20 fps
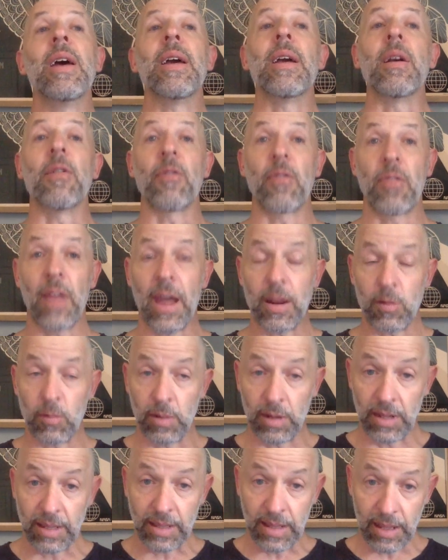If that
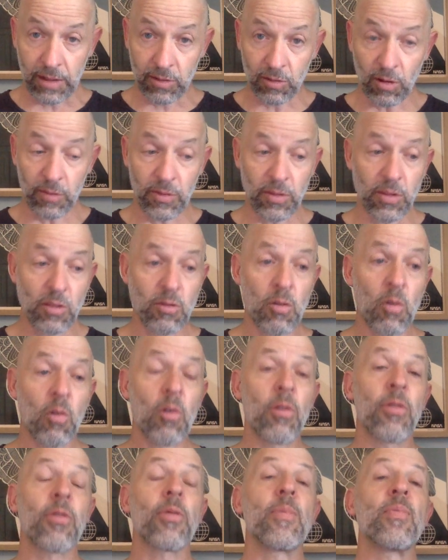really kicks off in the
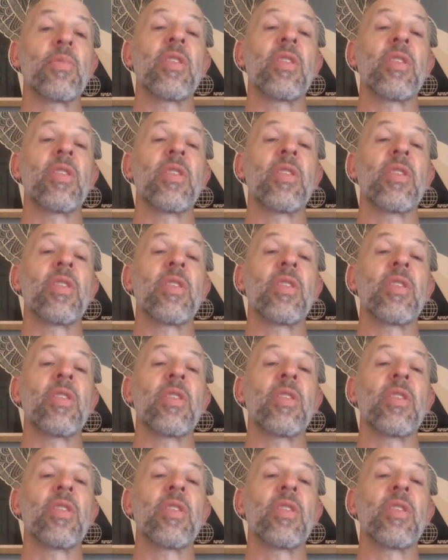north,